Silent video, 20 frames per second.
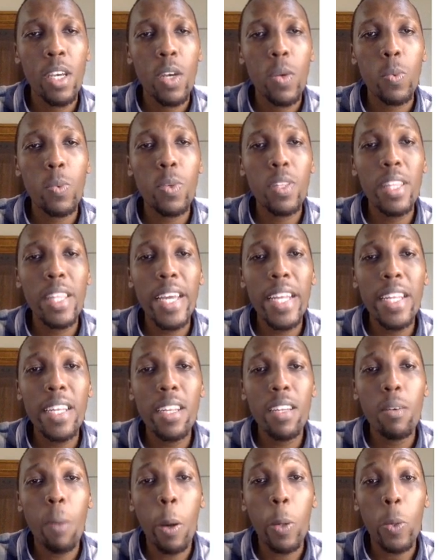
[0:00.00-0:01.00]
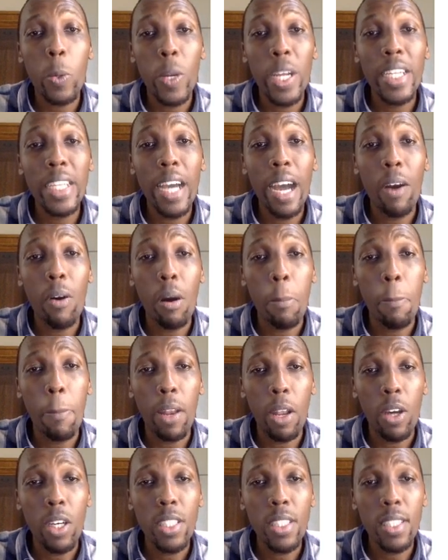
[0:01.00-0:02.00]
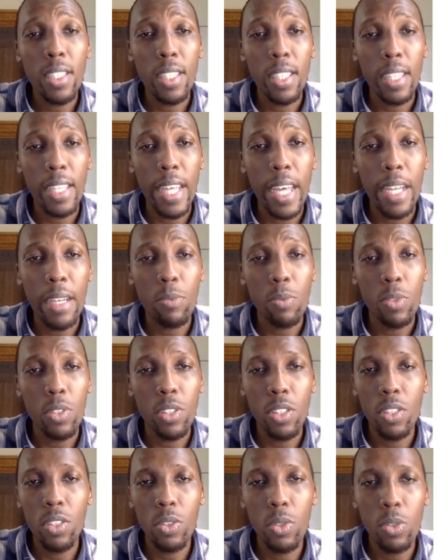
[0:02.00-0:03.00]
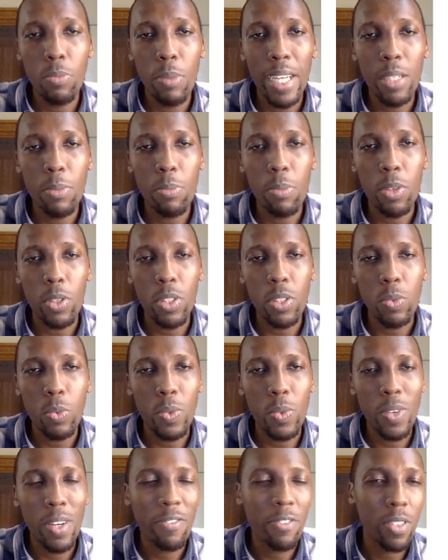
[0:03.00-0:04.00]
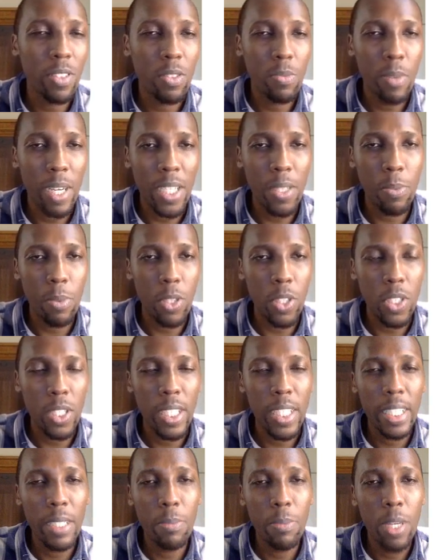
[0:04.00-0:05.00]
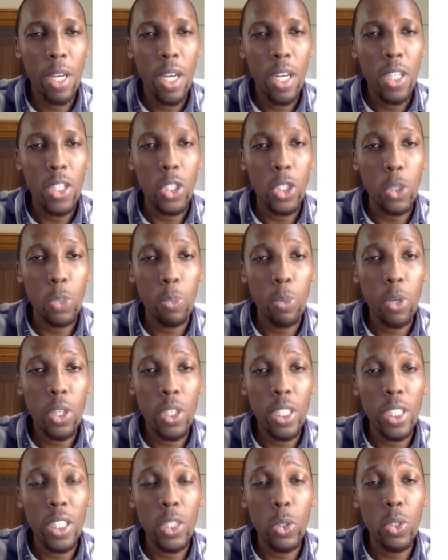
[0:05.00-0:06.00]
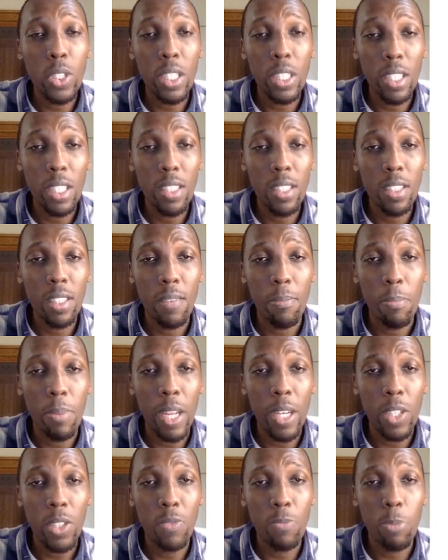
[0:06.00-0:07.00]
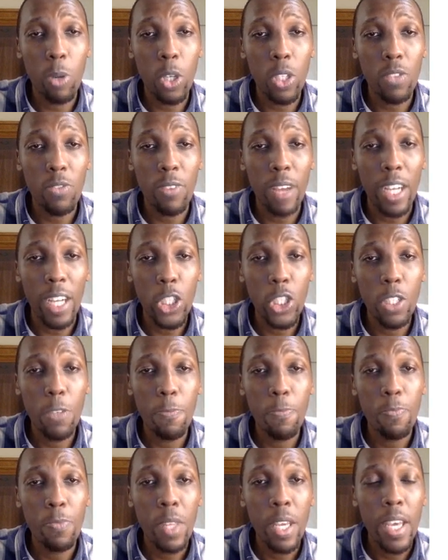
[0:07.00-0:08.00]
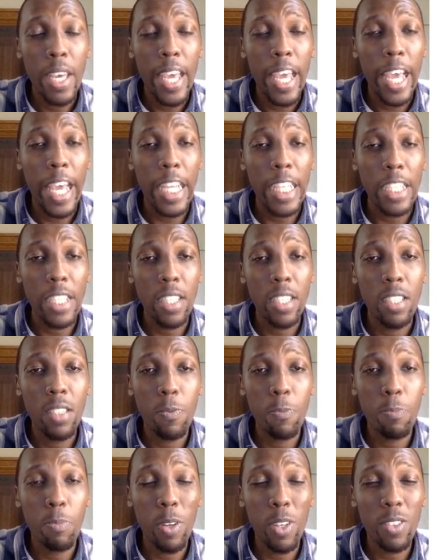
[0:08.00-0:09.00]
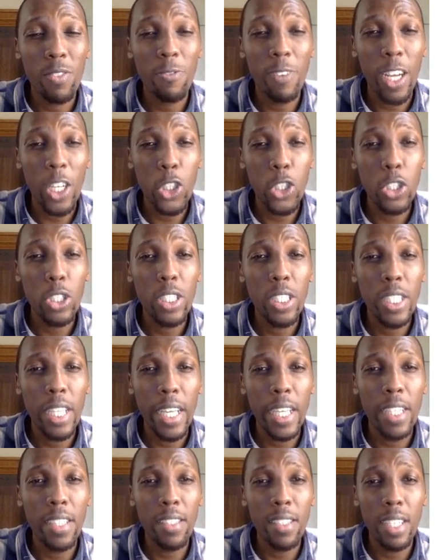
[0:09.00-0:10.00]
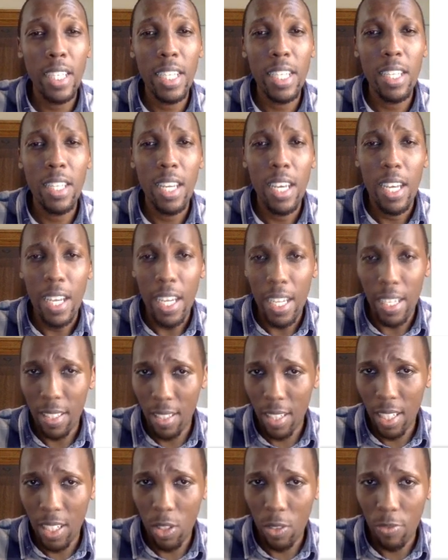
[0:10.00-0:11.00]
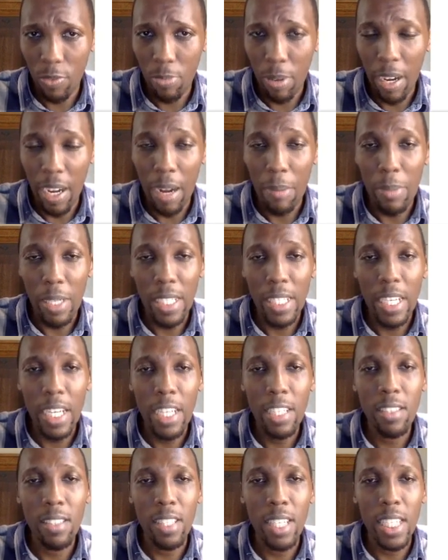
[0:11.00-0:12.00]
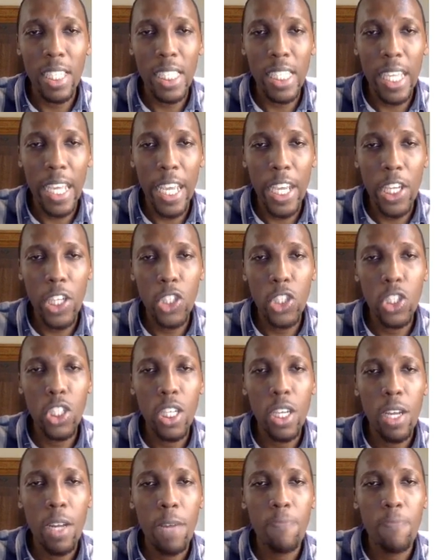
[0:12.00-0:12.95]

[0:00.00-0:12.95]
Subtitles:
We then render our plot, then we just use matplotlib, we reference matplotlib.plot and use, this is the plot function. And this plot function takes in a set of parameters. There's age,